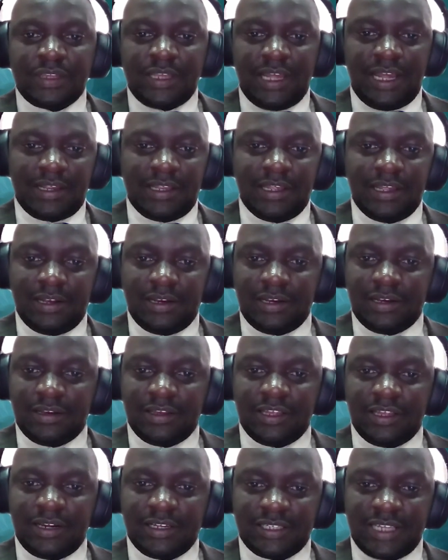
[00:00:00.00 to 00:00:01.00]
again,
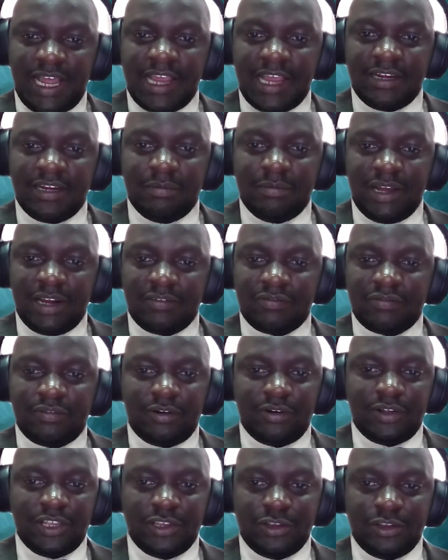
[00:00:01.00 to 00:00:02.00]
there is high demand
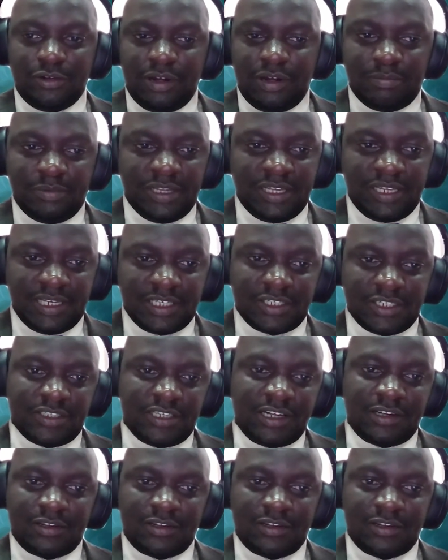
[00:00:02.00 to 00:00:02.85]
for EO applications